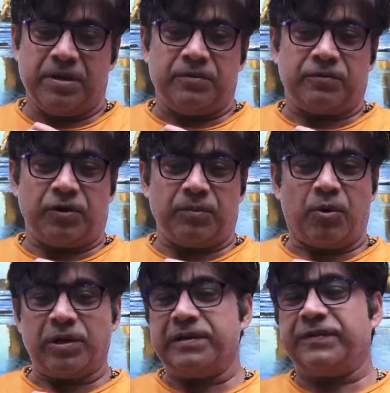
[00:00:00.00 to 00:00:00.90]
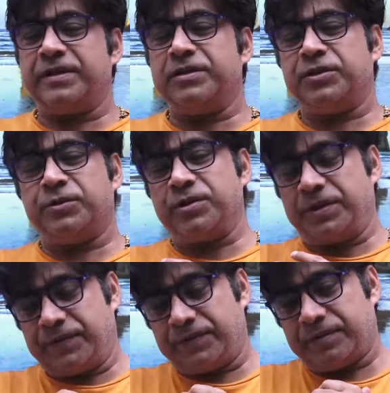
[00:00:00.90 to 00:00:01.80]
For models and
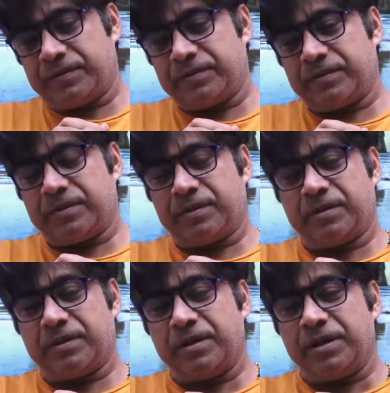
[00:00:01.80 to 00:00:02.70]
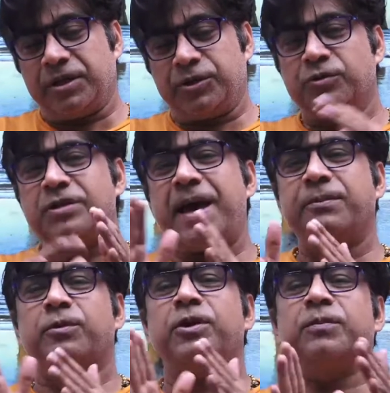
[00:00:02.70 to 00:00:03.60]
theories, you don't
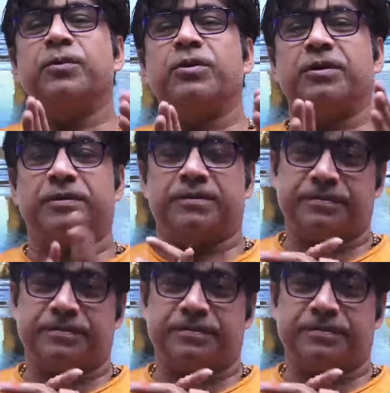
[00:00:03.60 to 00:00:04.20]
have one book,